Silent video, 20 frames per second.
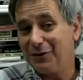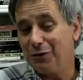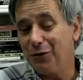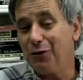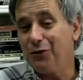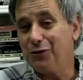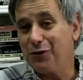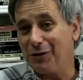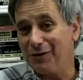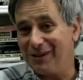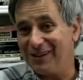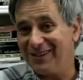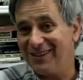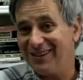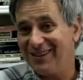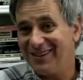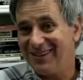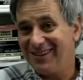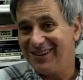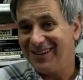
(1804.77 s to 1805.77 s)
school children
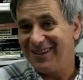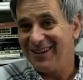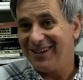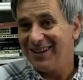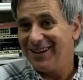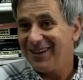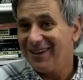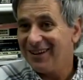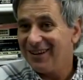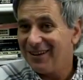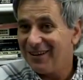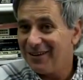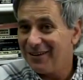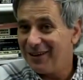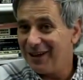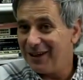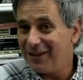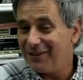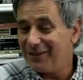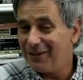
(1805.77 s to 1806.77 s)

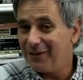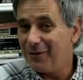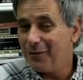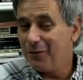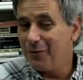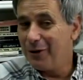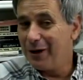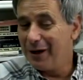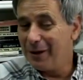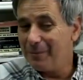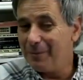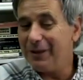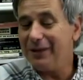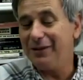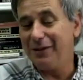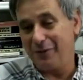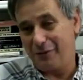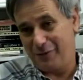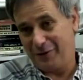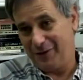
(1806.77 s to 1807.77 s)
that were a
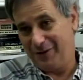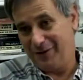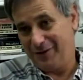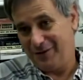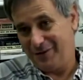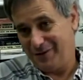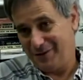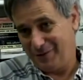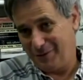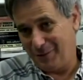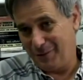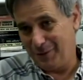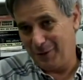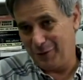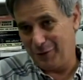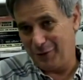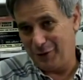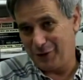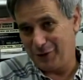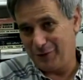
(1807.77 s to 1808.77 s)
bit different from
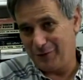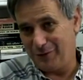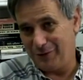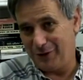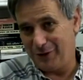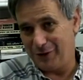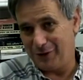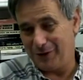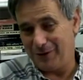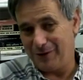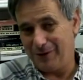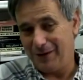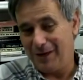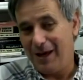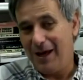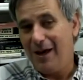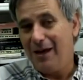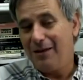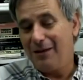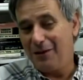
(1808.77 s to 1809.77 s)
the official version.
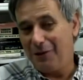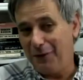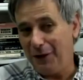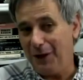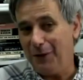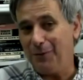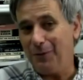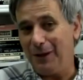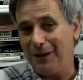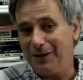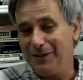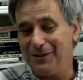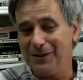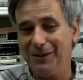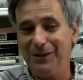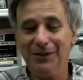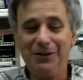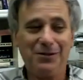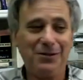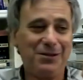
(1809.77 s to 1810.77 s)
The third one
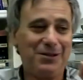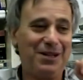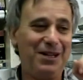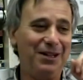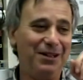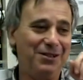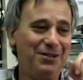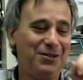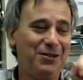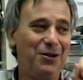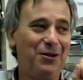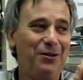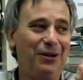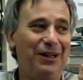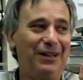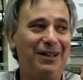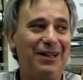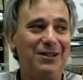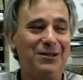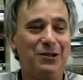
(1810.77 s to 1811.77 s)
is an interesting
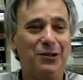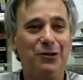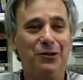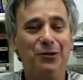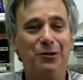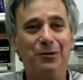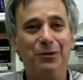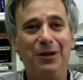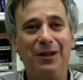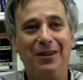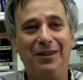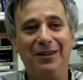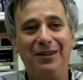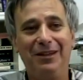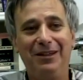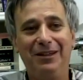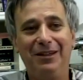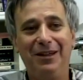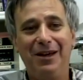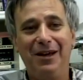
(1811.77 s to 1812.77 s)
story. It has to do with
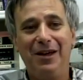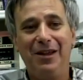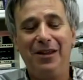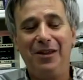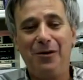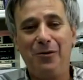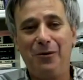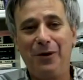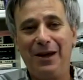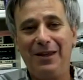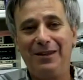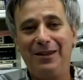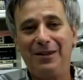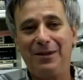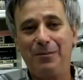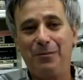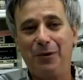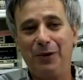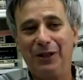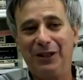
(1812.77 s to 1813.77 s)
the way
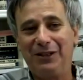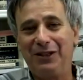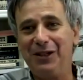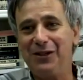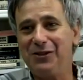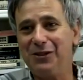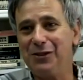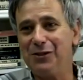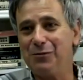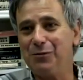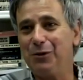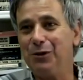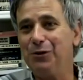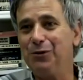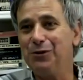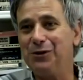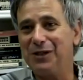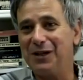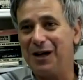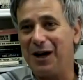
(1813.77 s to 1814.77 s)
that the politicians were
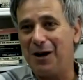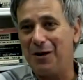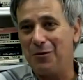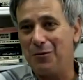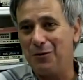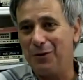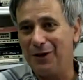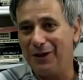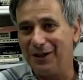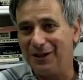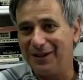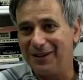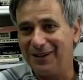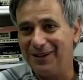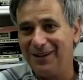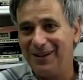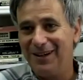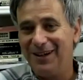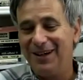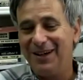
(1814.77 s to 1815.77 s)
using our
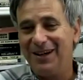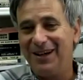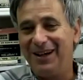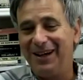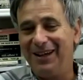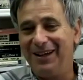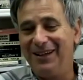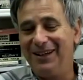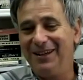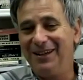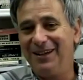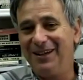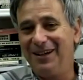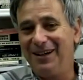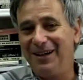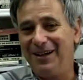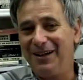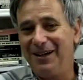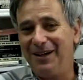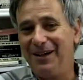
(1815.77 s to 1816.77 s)
work. And
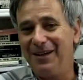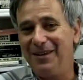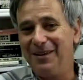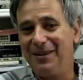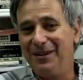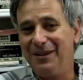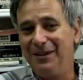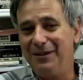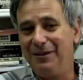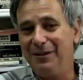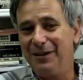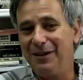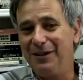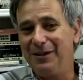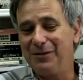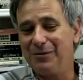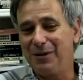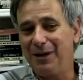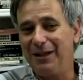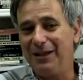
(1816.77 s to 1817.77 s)
the
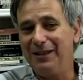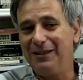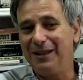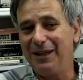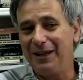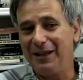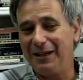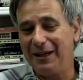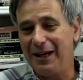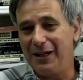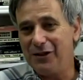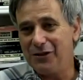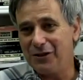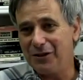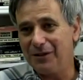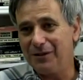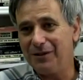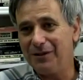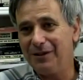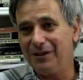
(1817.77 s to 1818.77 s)
Israeli
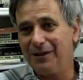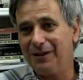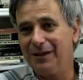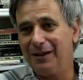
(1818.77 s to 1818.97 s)
delegation